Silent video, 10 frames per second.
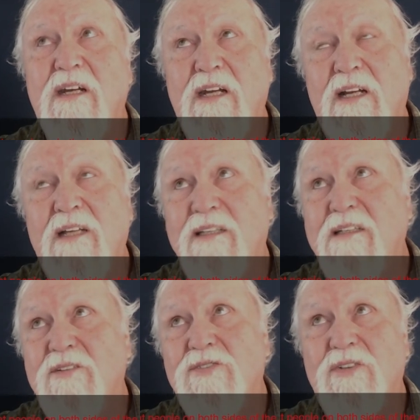And I think
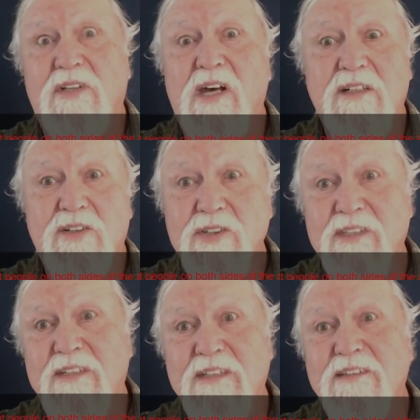there's a lot of good
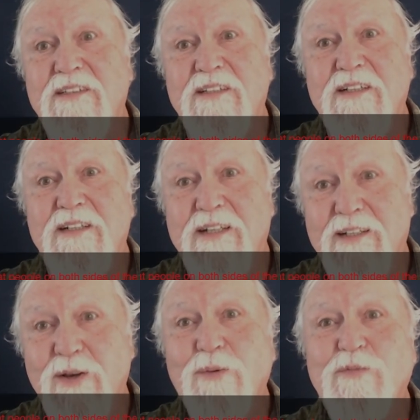things, and
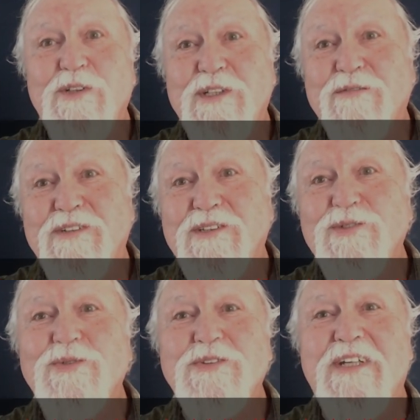hopefully even
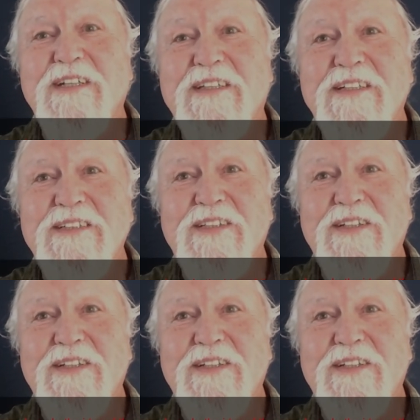tools like this